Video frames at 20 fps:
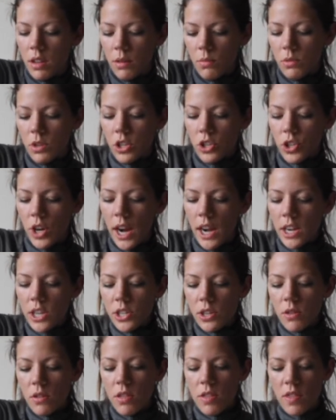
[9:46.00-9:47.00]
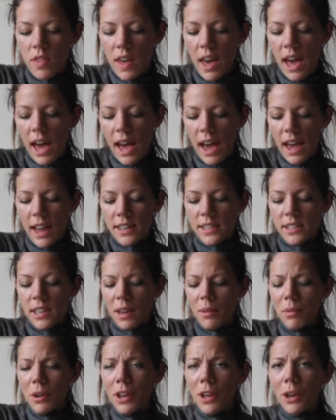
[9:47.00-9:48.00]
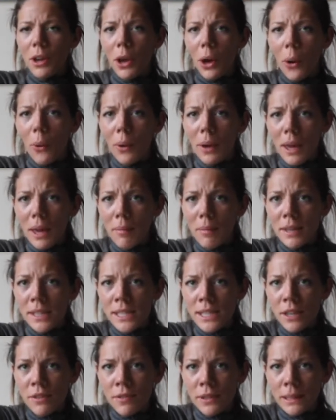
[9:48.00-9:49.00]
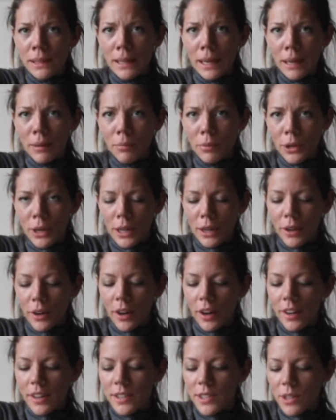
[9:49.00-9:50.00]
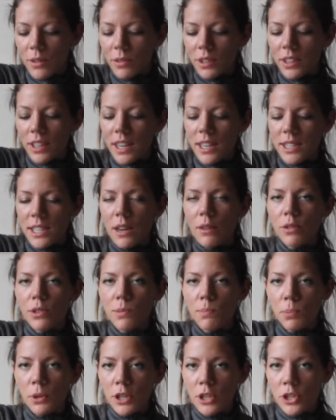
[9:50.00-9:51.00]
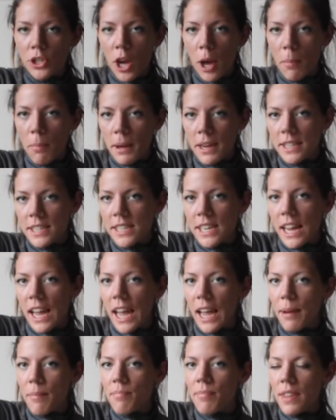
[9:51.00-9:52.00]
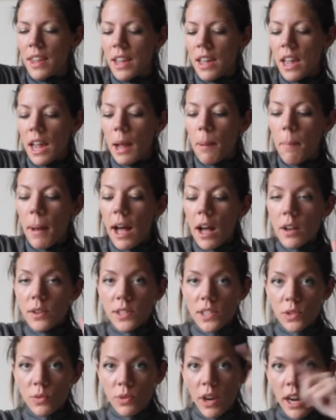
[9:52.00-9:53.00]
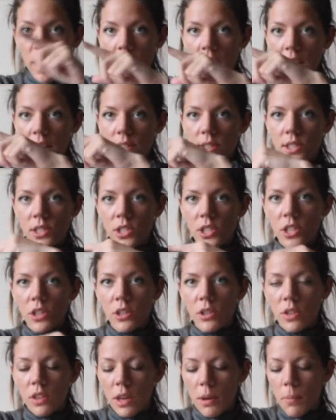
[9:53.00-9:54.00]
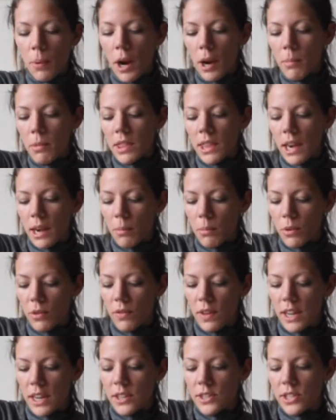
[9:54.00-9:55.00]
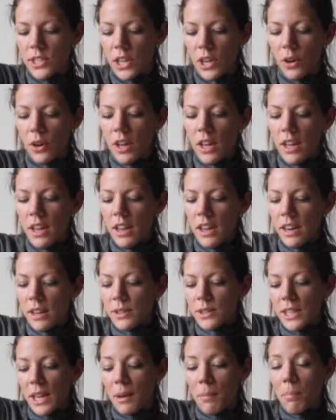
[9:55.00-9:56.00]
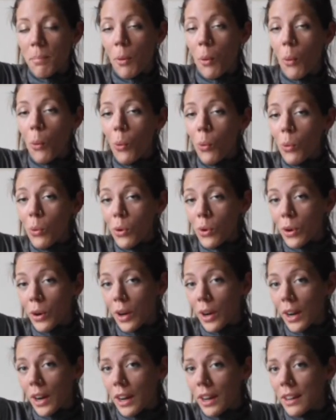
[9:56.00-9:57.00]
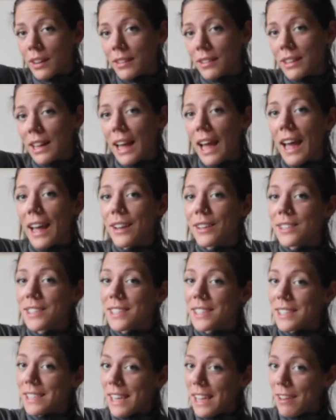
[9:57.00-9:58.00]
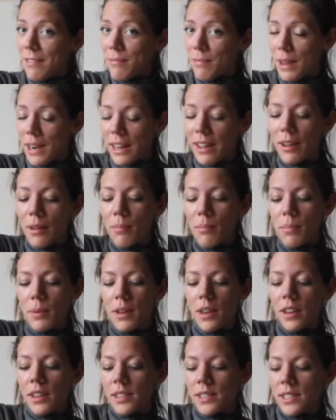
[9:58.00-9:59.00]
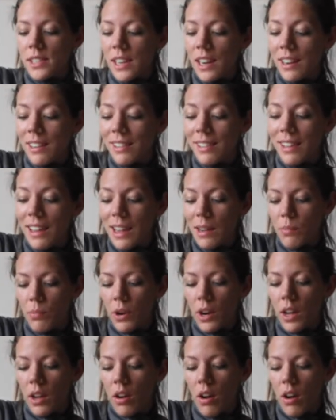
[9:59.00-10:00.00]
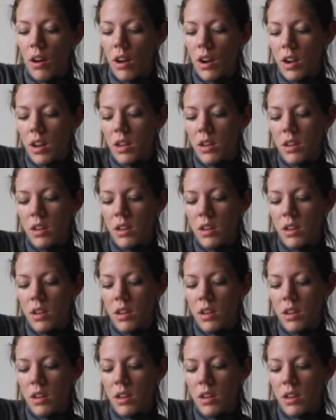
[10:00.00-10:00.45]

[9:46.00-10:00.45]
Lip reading: I'm going to try to do that. I'm going to go and get myself a library card, because I realized I was book shopping today, and Pals is right next to the apartment that I'm moving into. I was like, or I could save money on books and get a library card.